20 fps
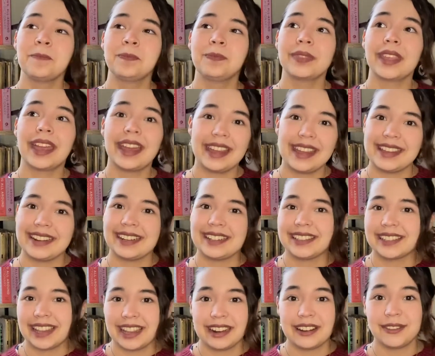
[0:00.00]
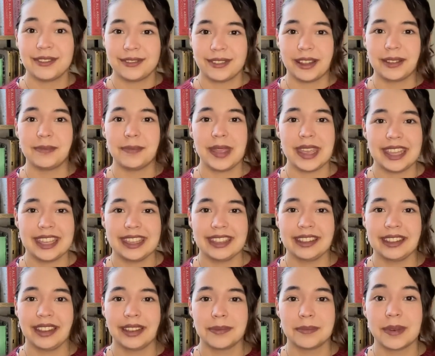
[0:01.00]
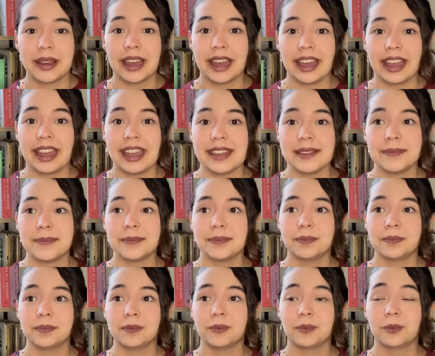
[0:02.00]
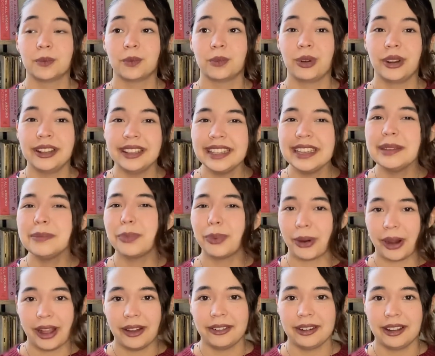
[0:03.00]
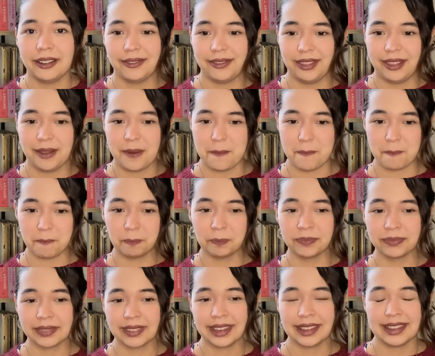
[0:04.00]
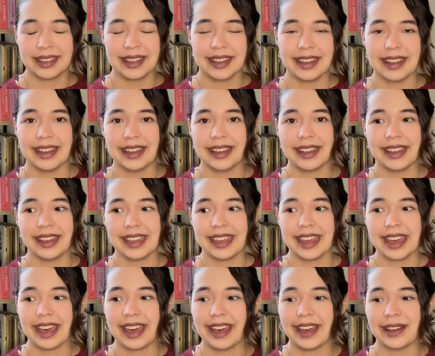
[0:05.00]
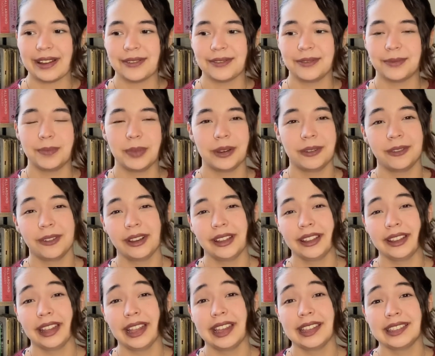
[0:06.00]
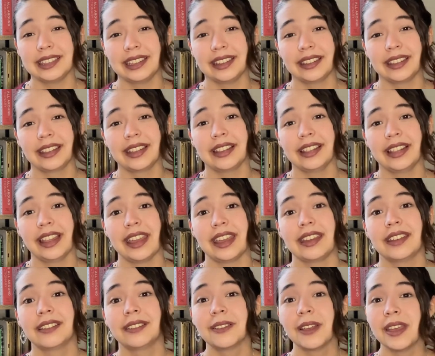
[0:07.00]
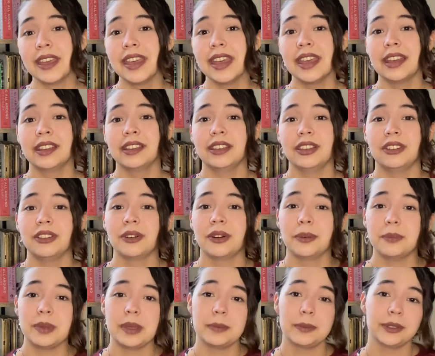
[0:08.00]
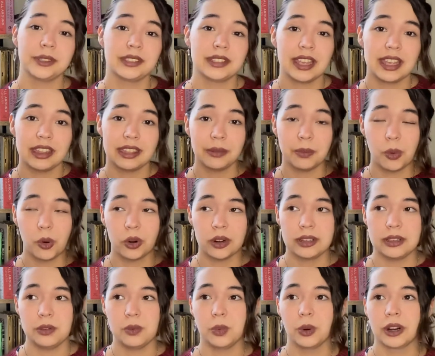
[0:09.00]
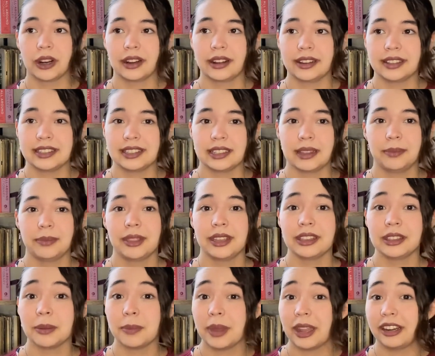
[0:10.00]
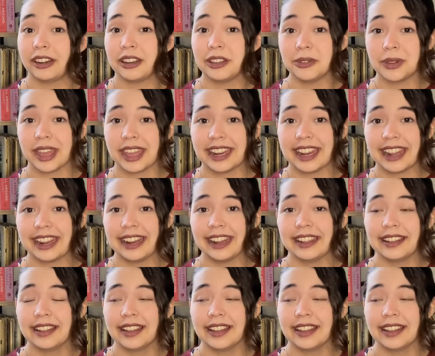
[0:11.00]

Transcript: I had a ton of fun making them. I'm really proud of them. I have been realizing, like, you know how people say the more you work on something, the better you get at it?